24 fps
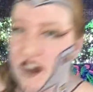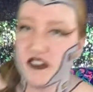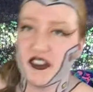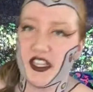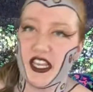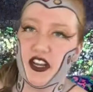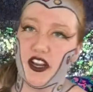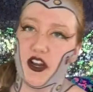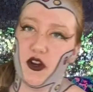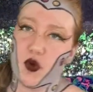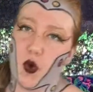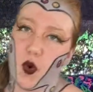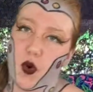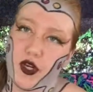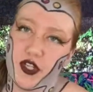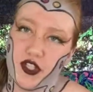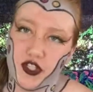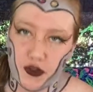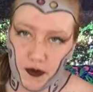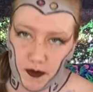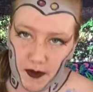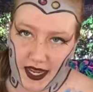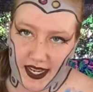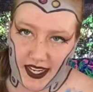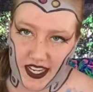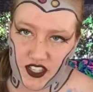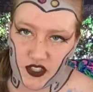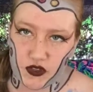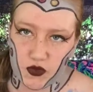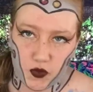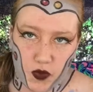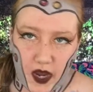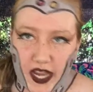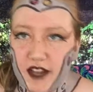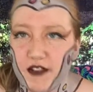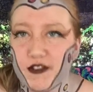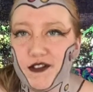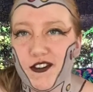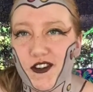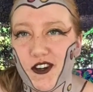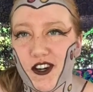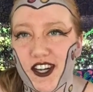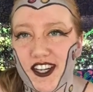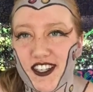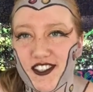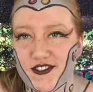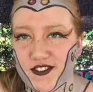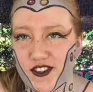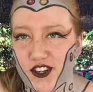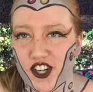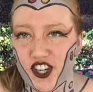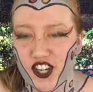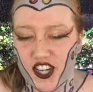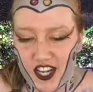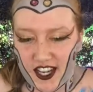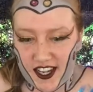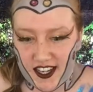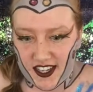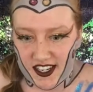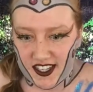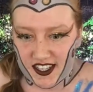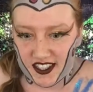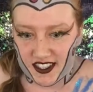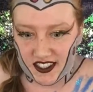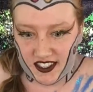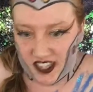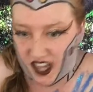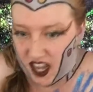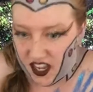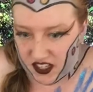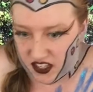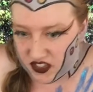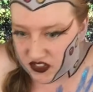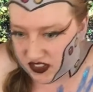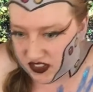they're going to make us wait for it for God knows